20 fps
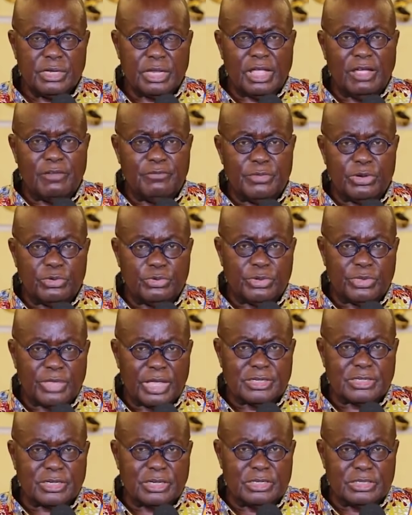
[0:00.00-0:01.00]
Government will
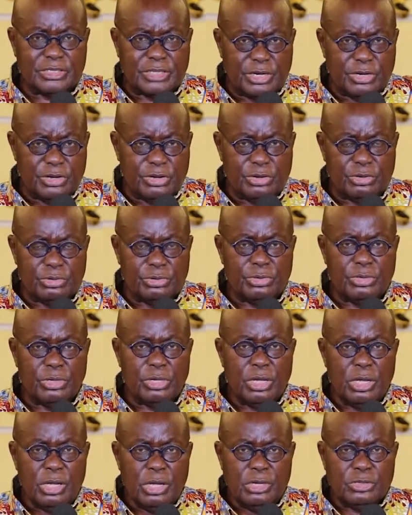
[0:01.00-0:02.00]
thus continue
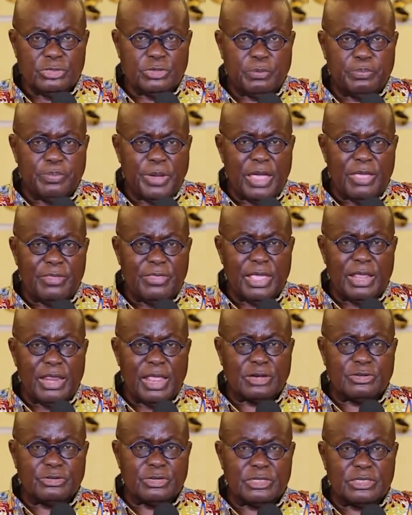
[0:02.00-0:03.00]
to pay the
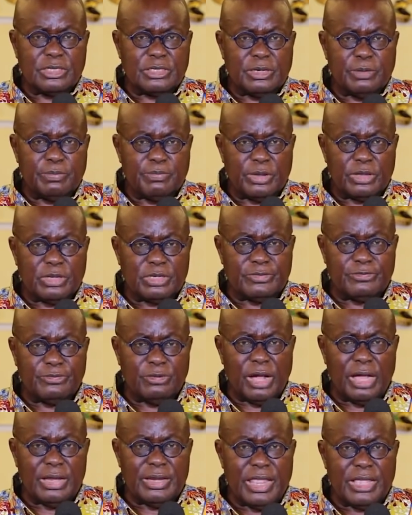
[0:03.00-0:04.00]
electricity bills
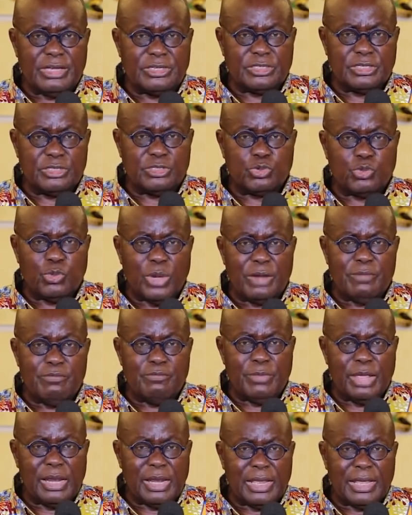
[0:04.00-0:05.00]
for our nation's
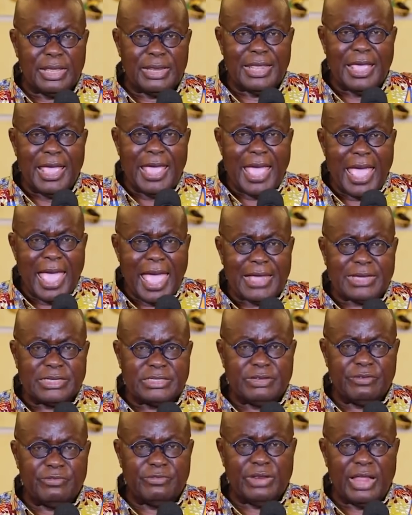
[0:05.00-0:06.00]
1 million
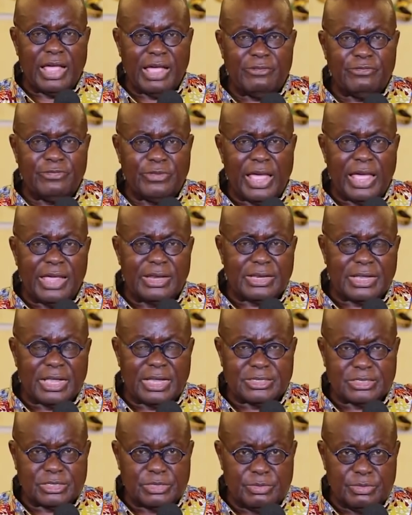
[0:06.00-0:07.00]
active Lifeline
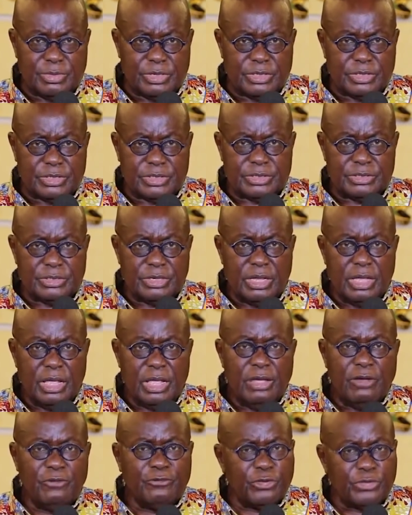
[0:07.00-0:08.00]
customers
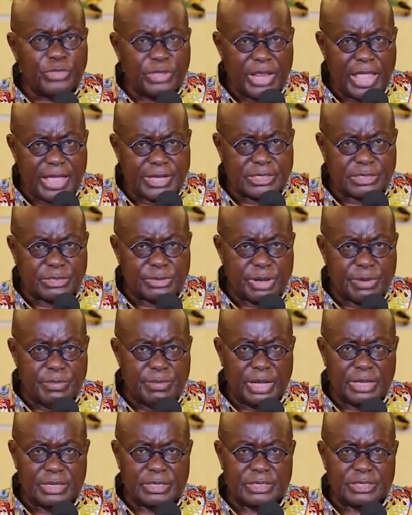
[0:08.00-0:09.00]
for the next 3
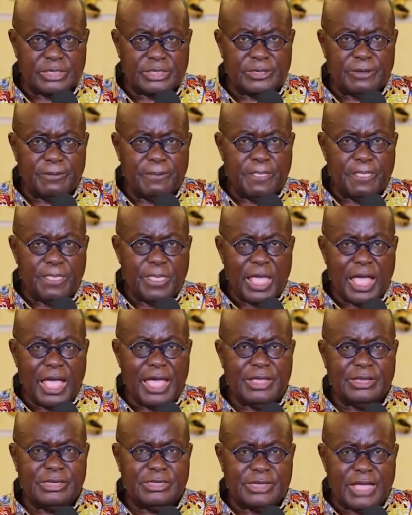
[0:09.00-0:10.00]
months,
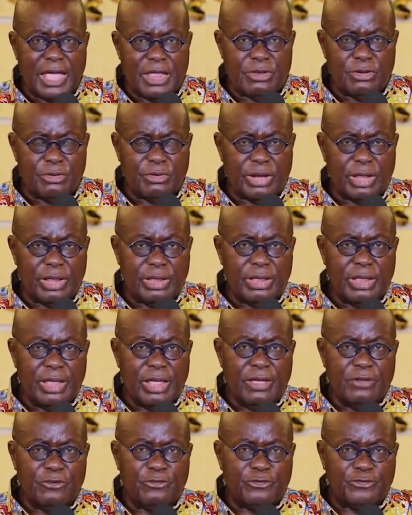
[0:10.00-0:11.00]
i.e. January,
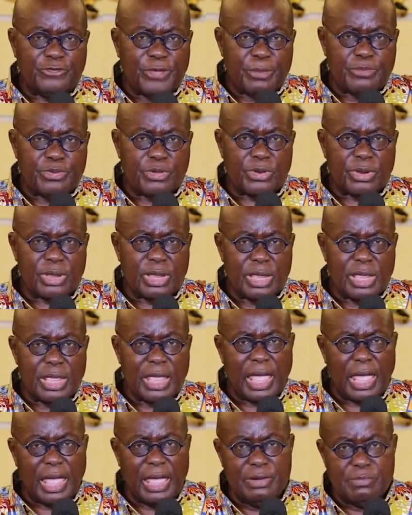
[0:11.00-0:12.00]
February,
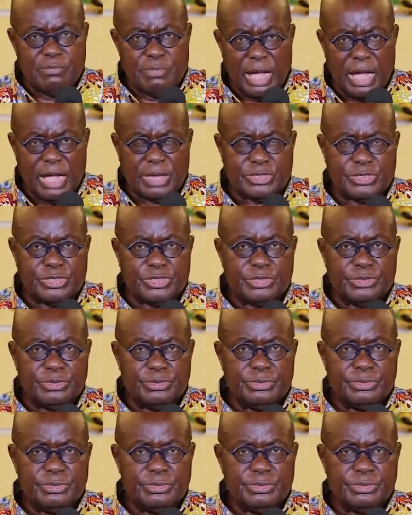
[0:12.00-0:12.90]
and March.